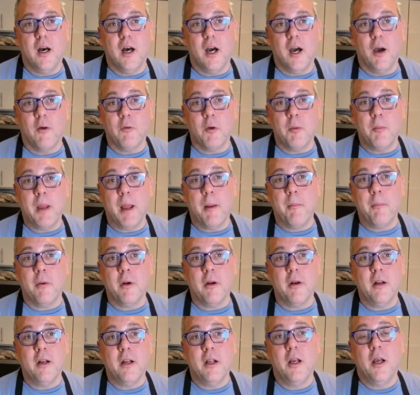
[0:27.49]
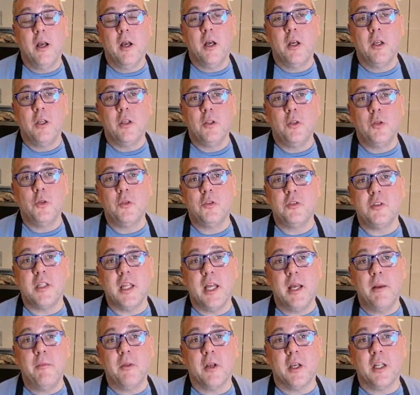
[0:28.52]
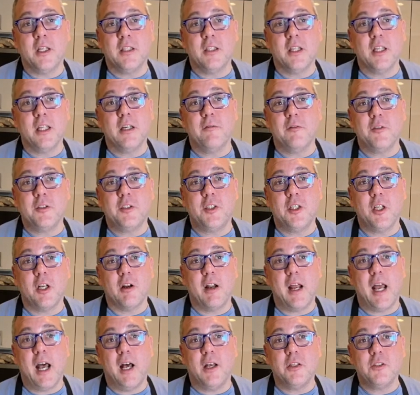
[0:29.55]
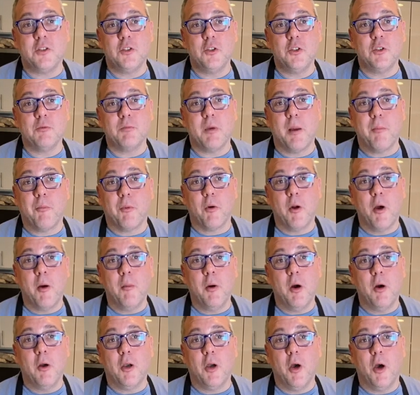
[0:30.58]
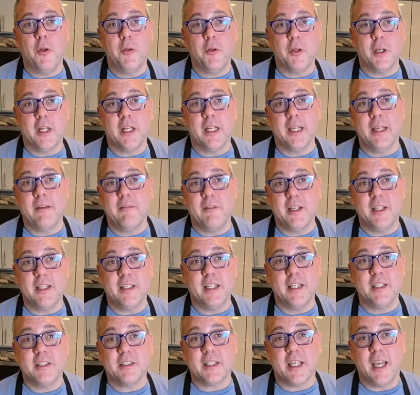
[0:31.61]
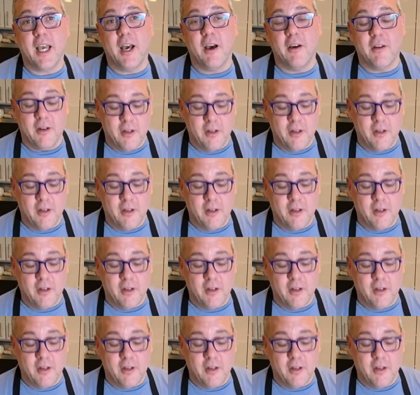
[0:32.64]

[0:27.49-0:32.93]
Remember, use them. They're gonna deliver it to your house. Use my promo code. They're gonna give you a discount.